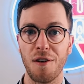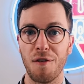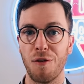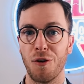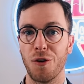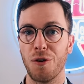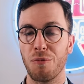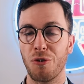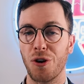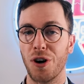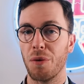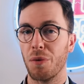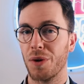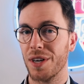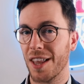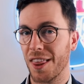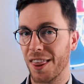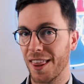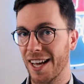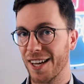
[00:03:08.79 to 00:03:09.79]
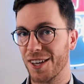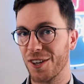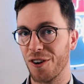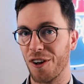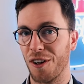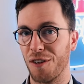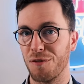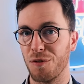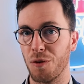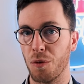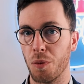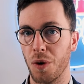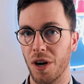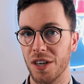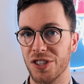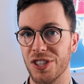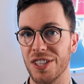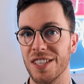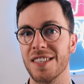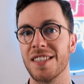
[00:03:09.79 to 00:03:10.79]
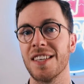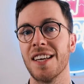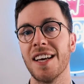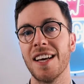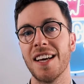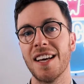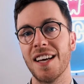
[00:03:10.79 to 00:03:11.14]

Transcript: Furthermore, I want to thank you all for watching